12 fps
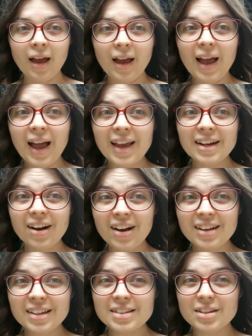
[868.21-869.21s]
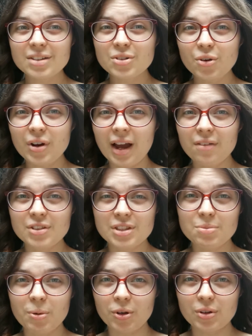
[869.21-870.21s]
Hey guys, sorry I
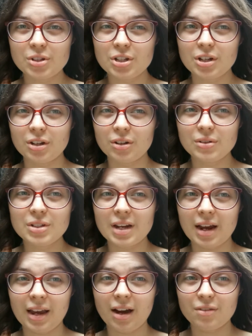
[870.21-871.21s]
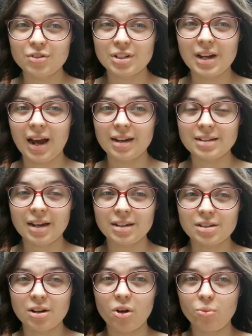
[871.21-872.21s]
haven't spoken to you today. I've just had a
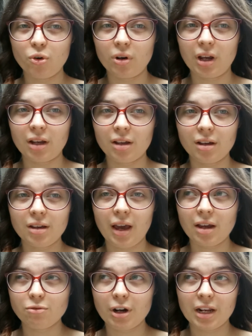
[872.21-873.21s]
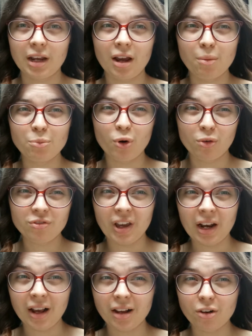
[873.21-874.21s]
slow morning getting ready. I'm not
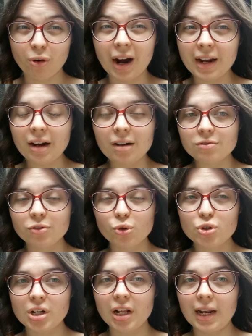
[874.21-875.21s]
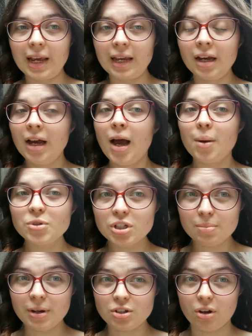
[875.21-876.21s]
feeling great, unfortunately. I'm
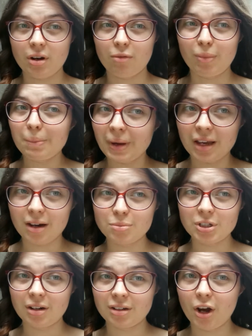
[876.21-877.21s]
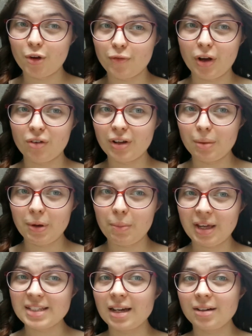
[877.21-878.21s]
just about to go and have my makeup done. Hopefully I'll feel a bit
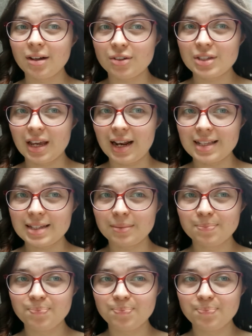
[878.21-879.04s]
better. I'll see you later.